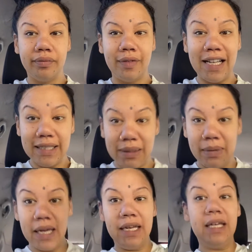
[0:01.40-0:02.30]

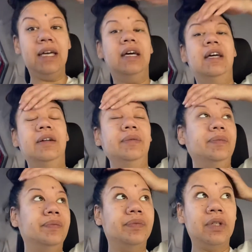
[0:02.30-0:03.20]
Atamaria.
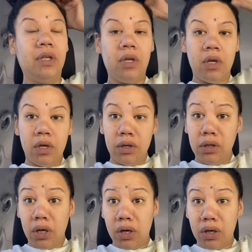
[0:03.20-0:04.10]

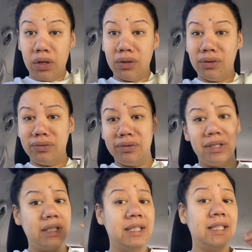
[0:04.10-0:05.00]
Yo,
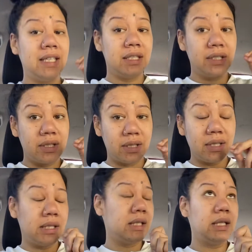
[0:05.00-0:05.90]

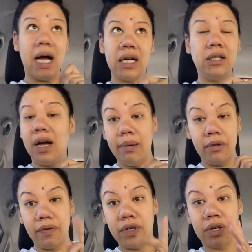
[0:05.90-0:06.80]
it's dark
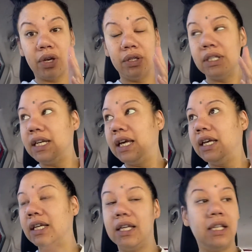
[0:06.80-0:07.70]
times for your girl
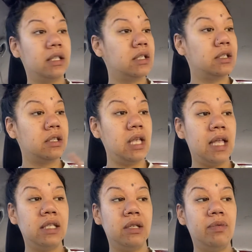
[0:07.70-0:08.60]
today. It's
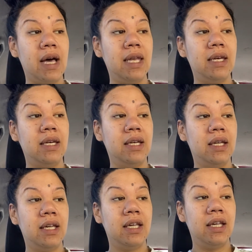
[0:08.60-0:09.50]
10 to
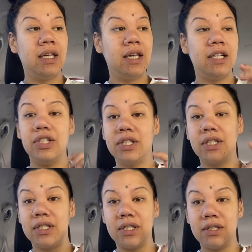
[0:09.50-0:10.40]
1. I
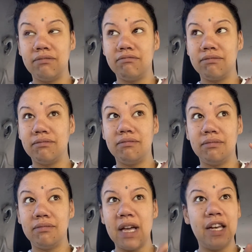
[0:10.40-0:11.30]
just
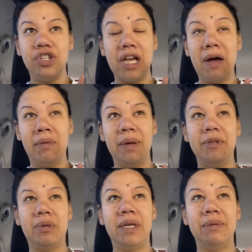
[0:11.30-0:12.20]
had a shower
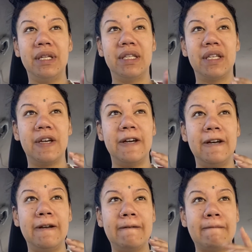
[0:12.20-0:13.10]
maybe 20 minutes ago.